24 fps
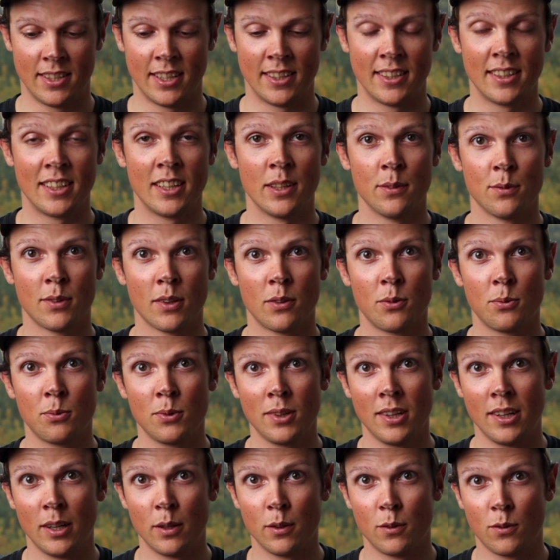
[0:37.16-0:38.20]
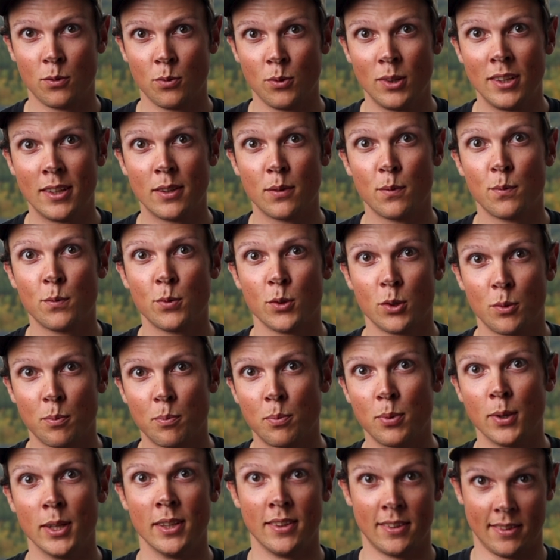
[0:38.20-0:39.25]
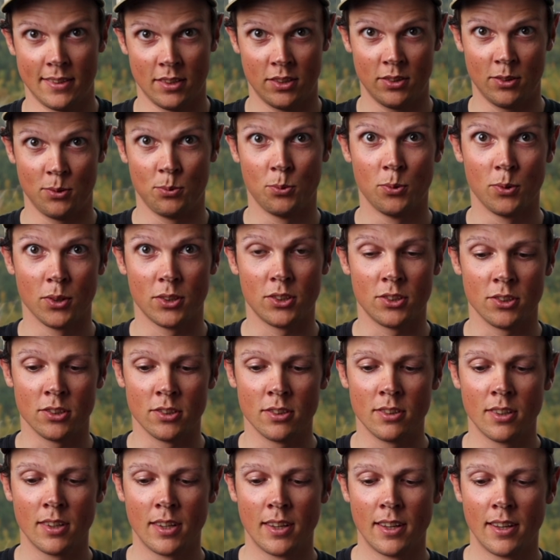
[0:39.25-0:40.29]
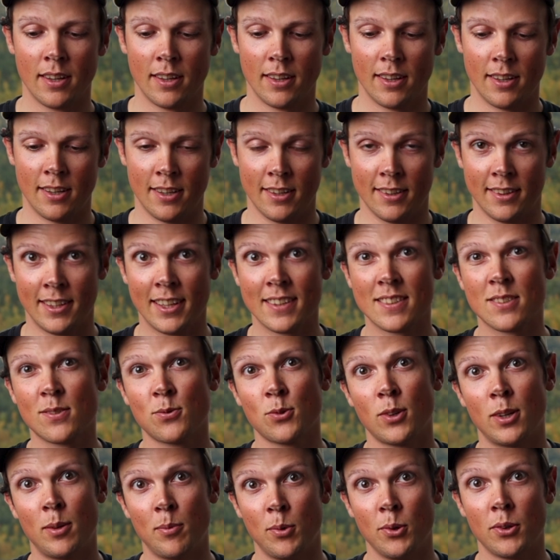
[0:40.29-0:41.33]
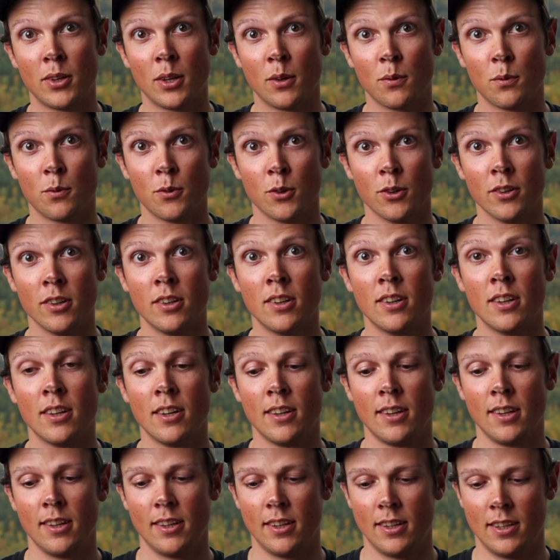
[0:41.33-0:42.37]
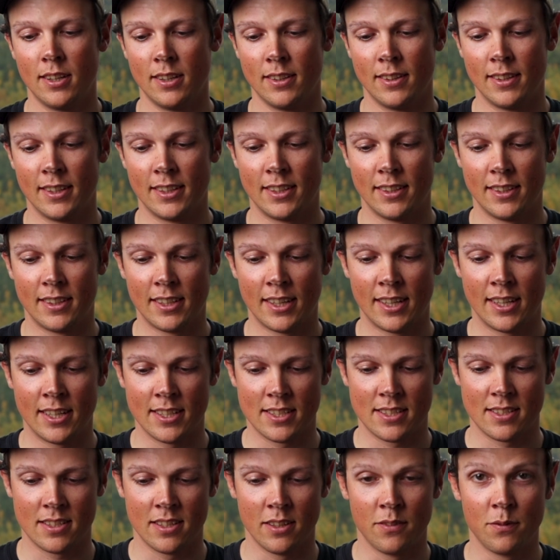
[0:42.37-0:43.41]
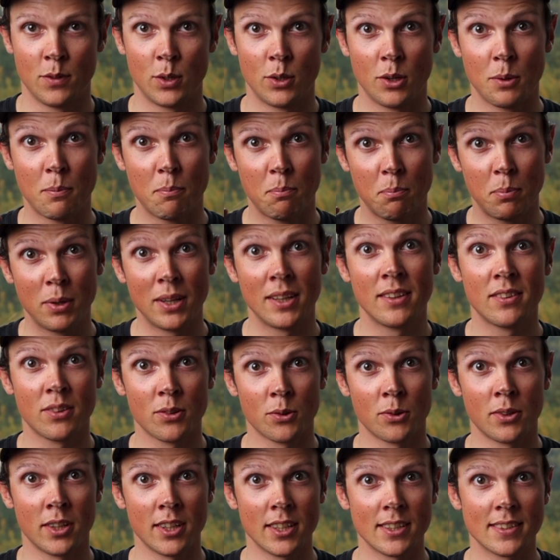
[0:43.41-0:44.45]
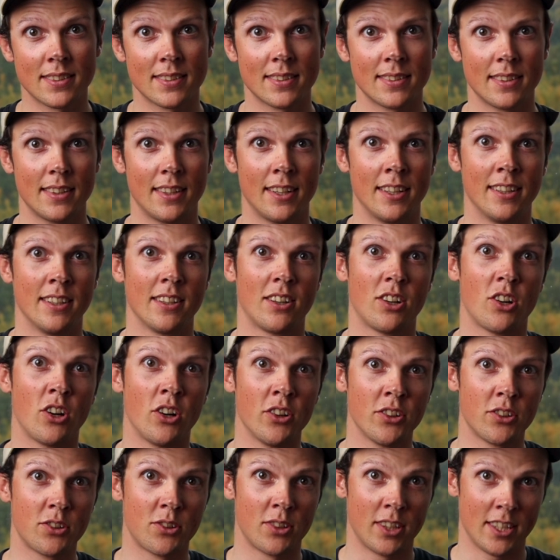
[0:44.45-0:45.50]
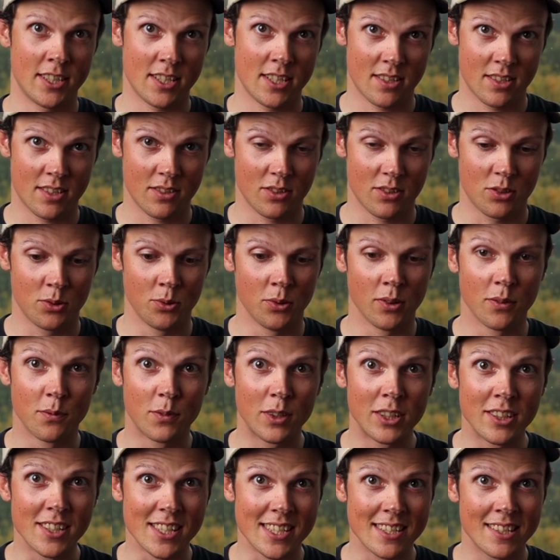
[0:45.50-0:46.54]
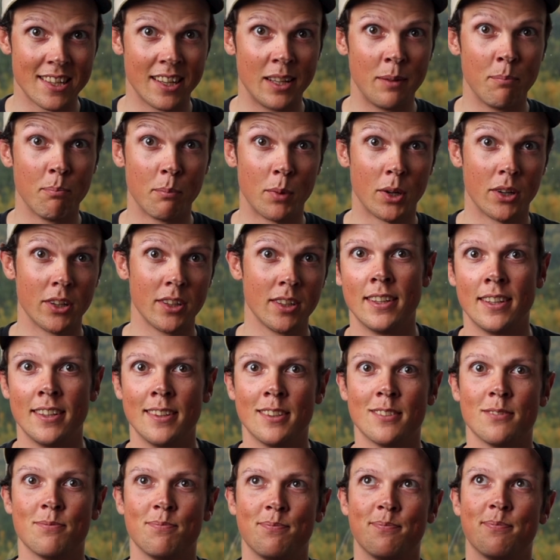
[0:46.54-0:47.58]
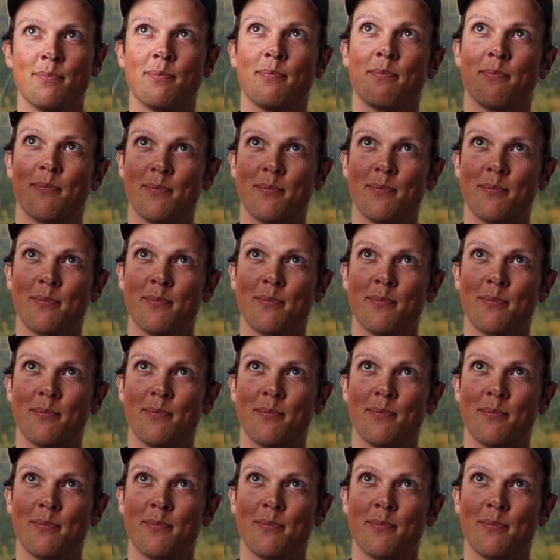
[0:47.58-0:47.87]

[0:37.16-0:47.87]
check out right now is uh, our fly tying movies. Uh, our channel is starting to uh, air some really interesting fly tying movies, and they are from all our